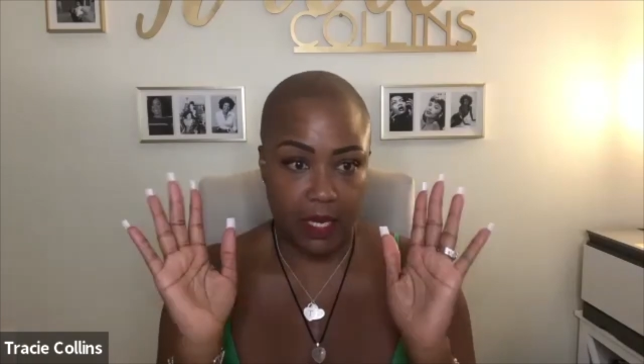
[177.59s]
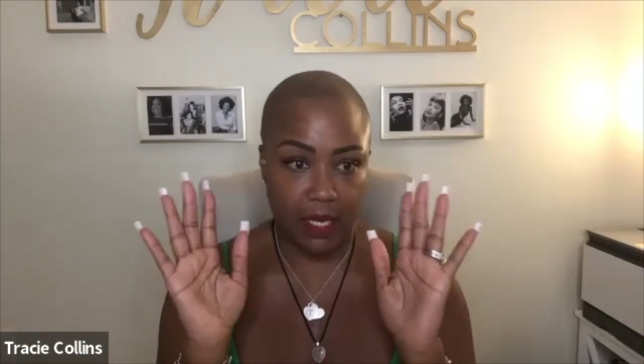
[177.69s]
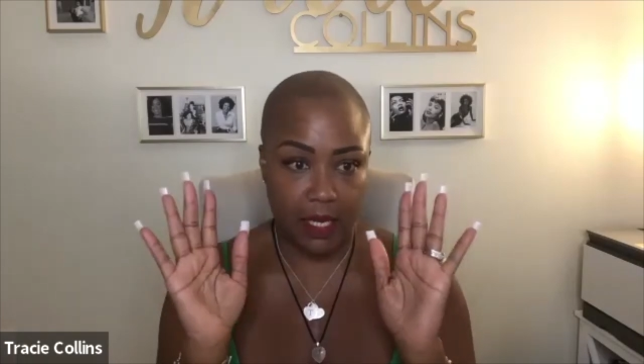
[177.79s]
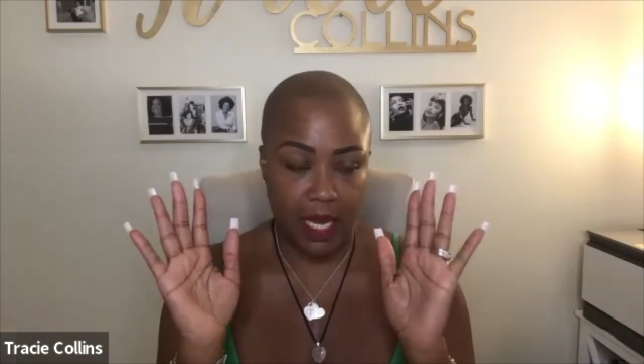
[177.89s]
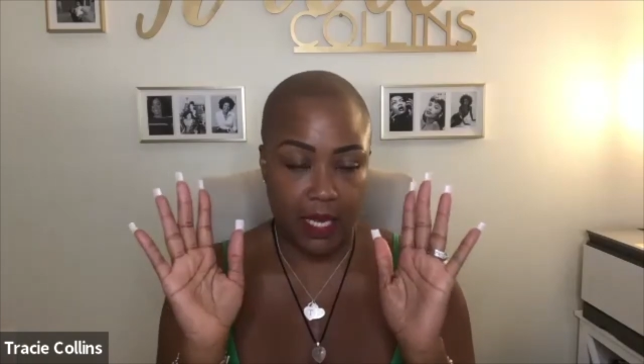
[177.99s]
an
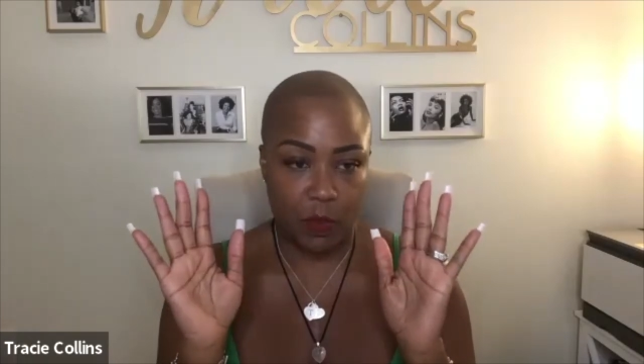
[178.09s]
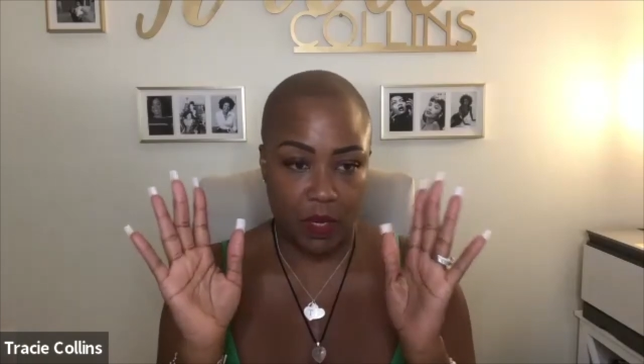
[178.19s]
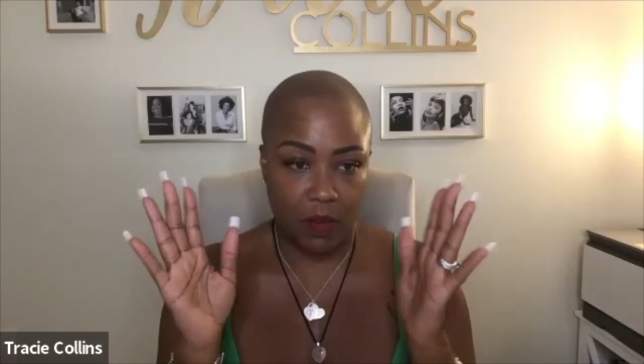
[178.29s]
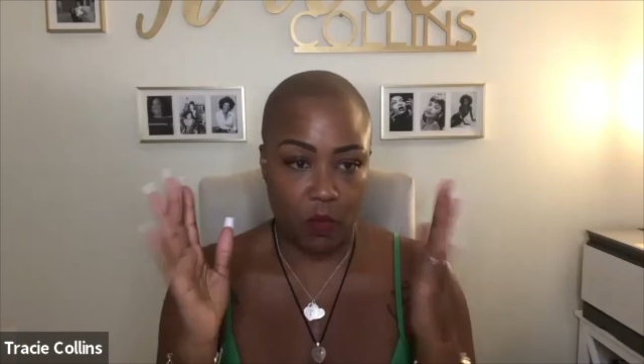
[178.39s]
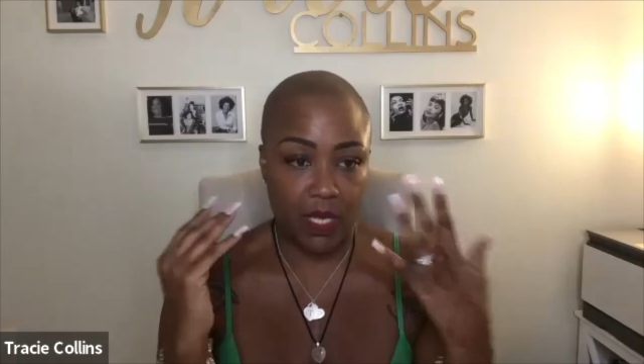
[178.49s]

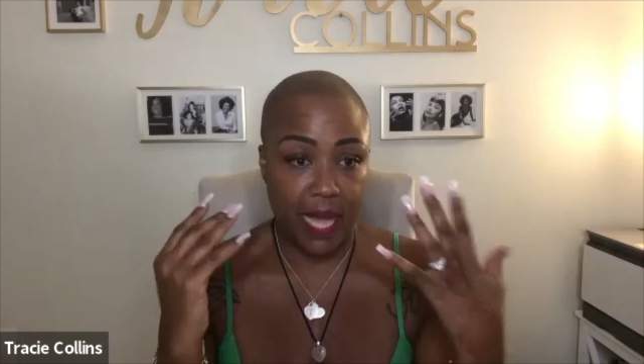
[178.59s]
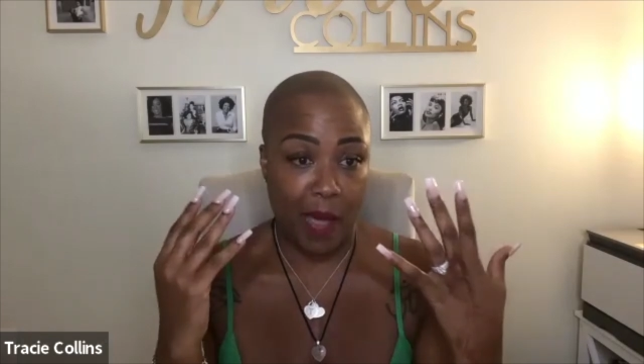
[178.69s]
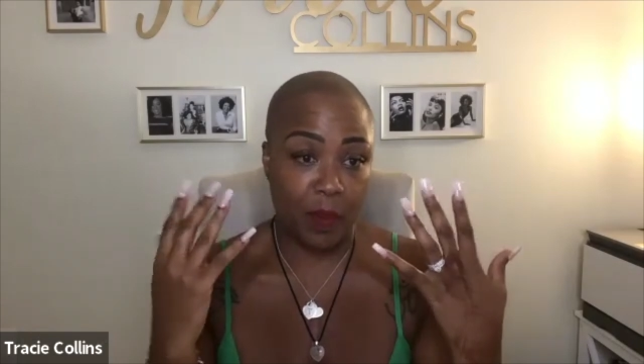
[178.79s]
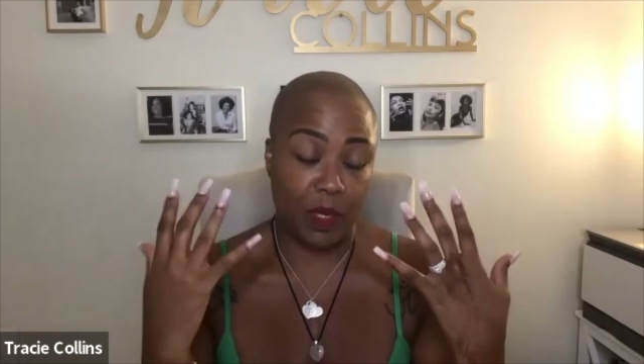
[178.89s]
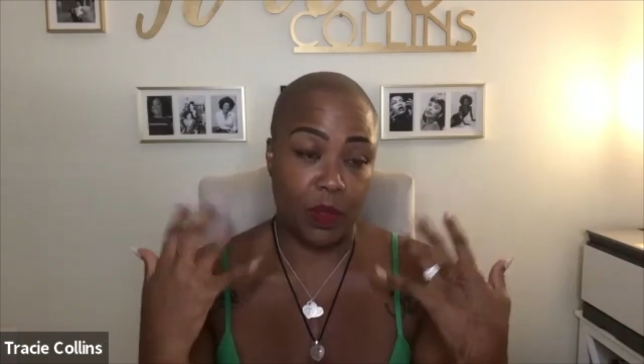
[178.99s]
assessment of what's
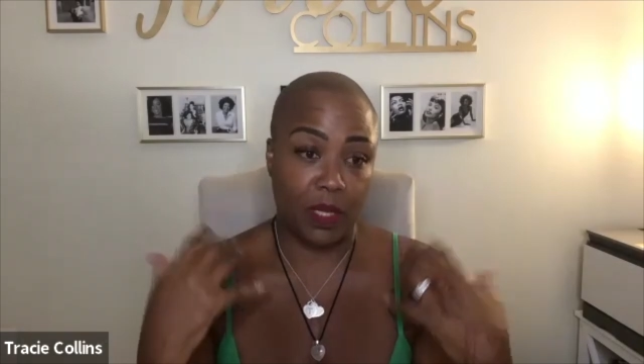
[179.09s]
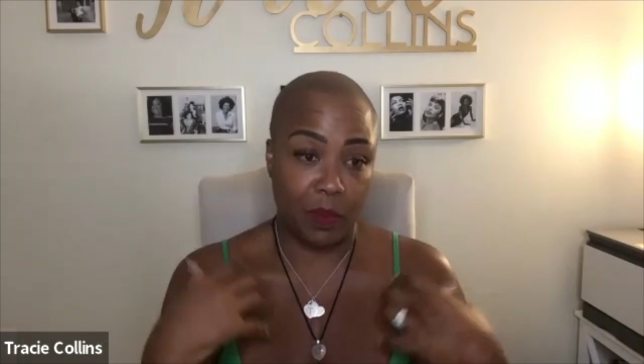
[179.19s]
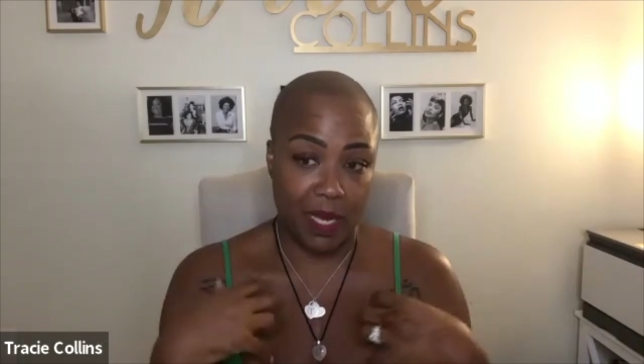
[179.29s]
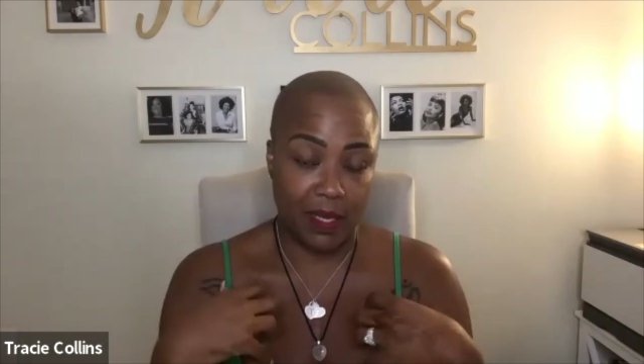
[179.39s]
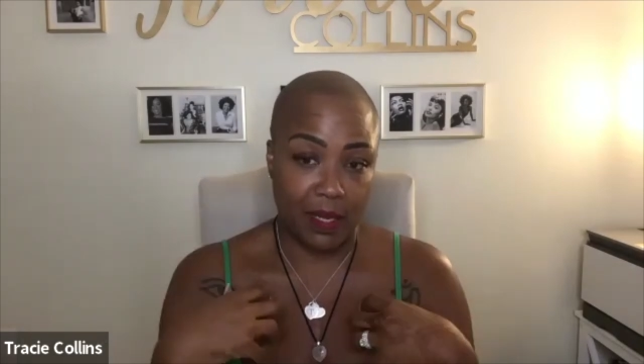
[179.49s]
happening within
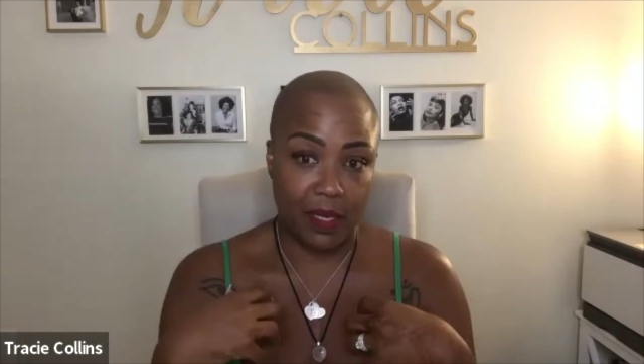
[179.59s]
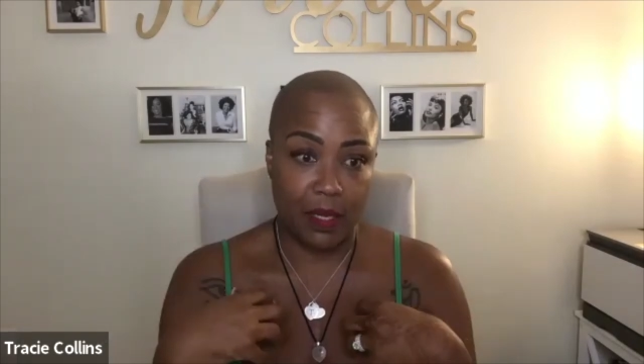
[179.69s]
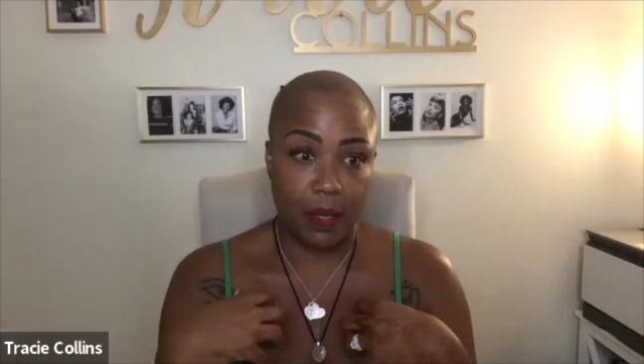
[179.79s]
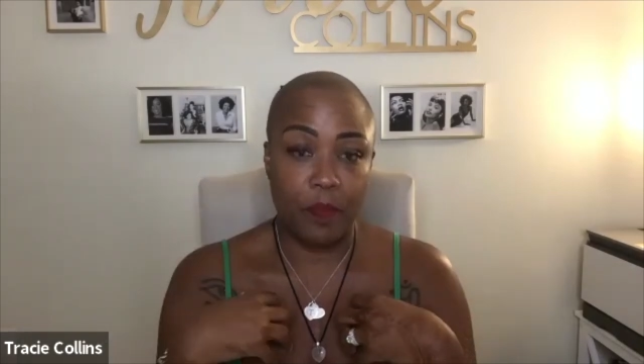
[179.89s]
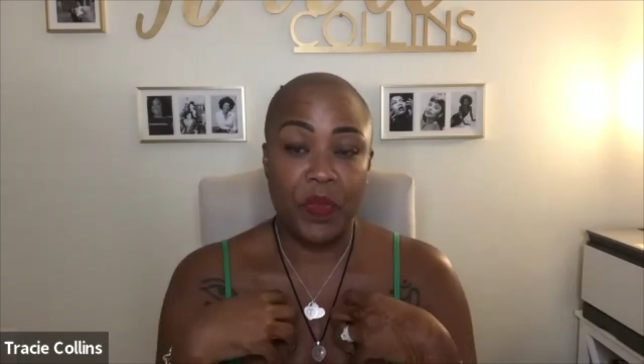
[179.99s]
my
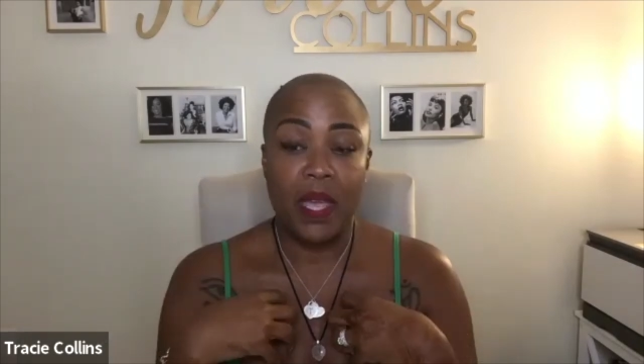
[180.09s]
system.